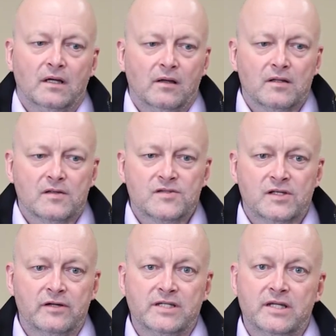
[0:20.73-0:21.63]
Well,
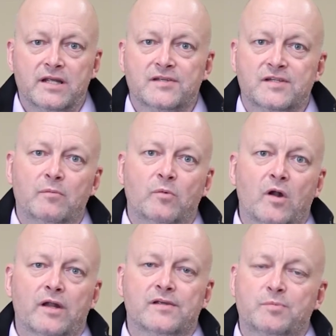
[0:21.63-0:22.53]
Sclerotinia stem
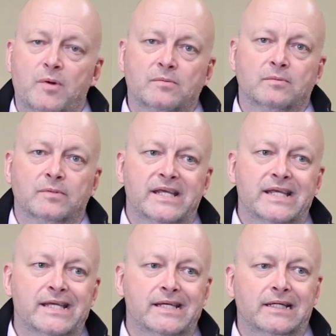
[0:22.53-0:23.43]
rot is
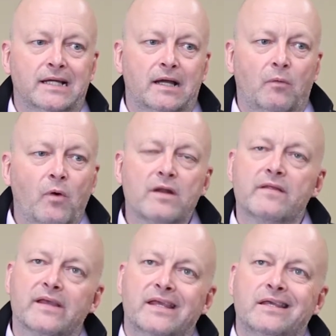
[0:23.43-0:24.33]
probably one
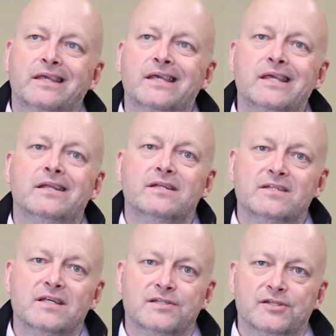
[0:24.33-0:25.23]
of the key
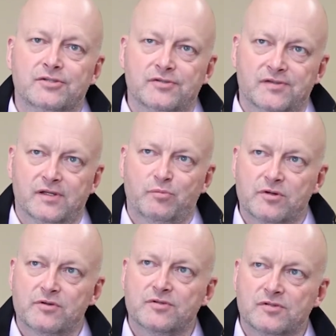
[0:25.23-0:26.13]
disease issues that
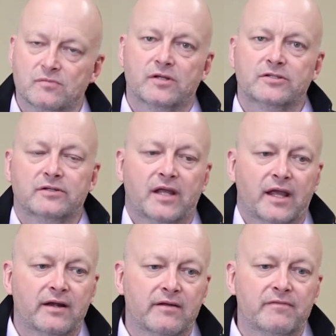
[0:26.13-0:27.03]
producers in Western
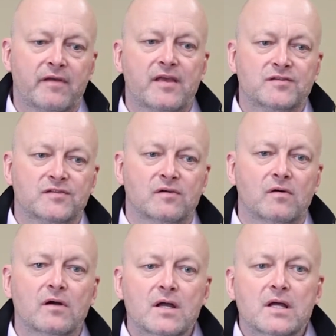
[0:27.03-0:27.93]
Canada face.
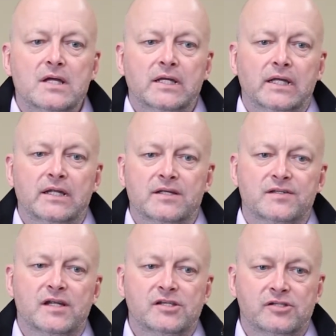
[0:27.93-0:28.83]
So it is
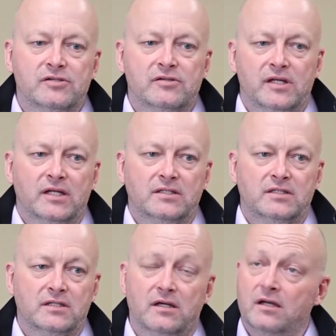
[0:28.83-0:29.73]
an issue
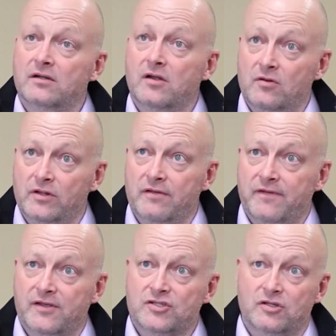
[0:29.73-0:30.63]
that not only
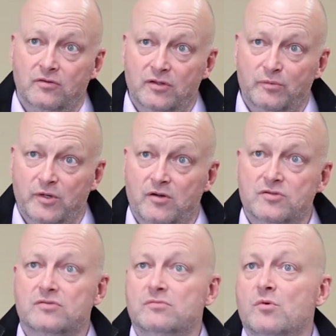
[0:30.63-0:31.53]
affects canola, but
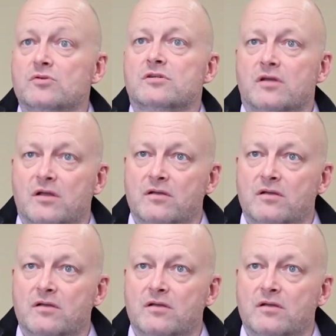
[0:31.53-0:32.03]
also most of the